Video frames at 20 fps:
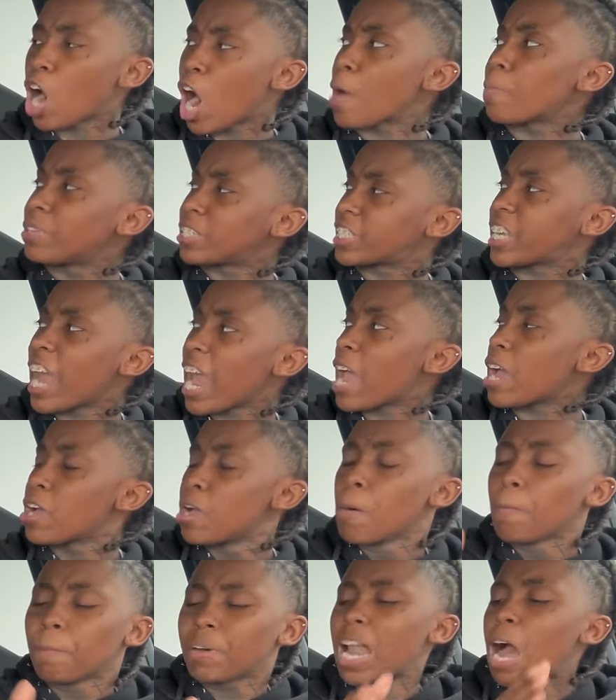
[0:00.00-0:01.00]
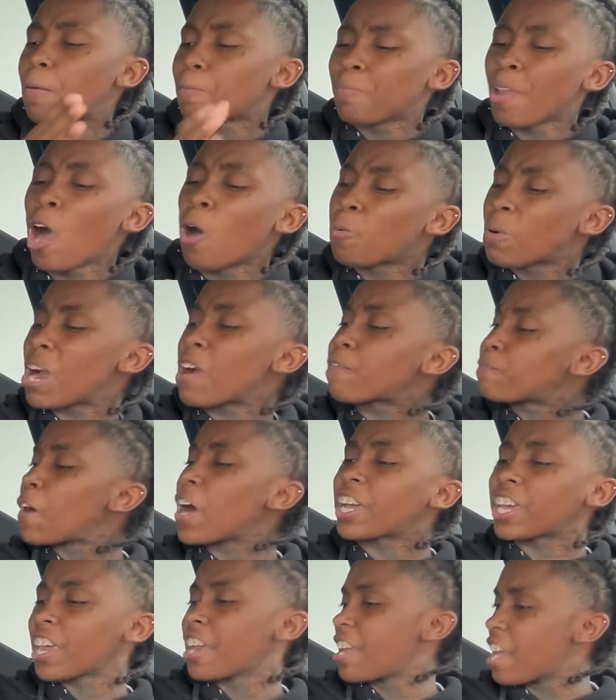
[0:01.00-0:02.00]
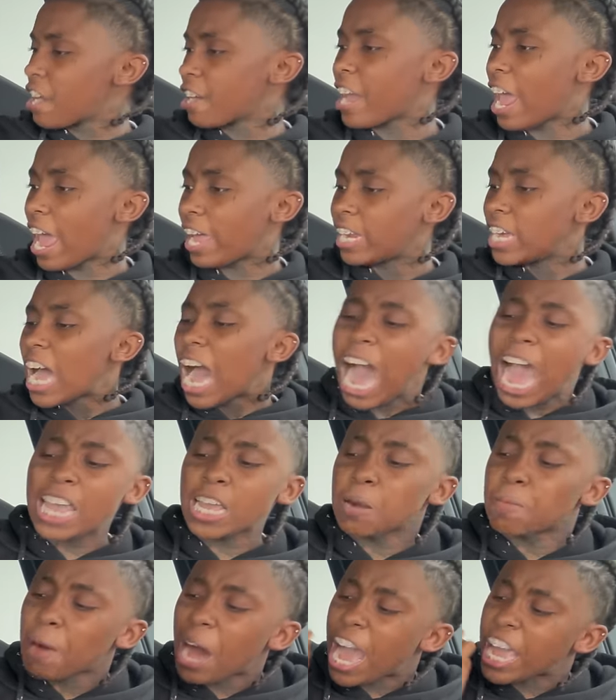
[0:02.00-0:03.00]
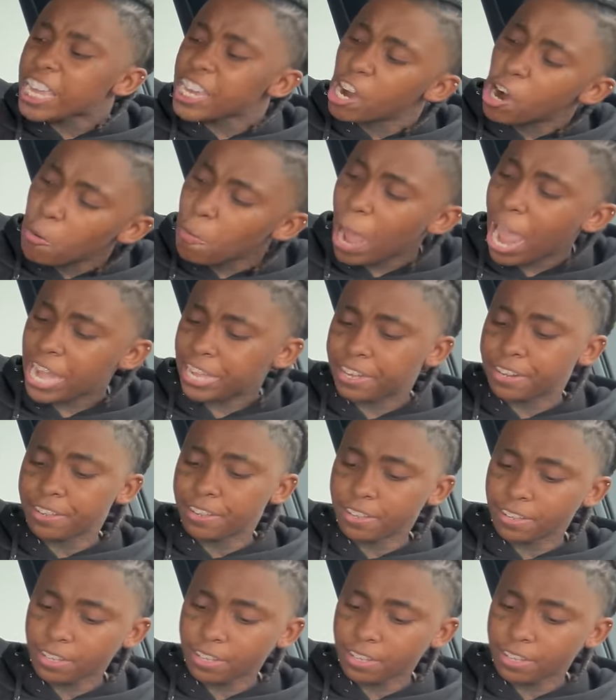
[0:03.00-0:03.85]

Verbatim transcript: garbage can, but I'm nowhere near that. I am a human.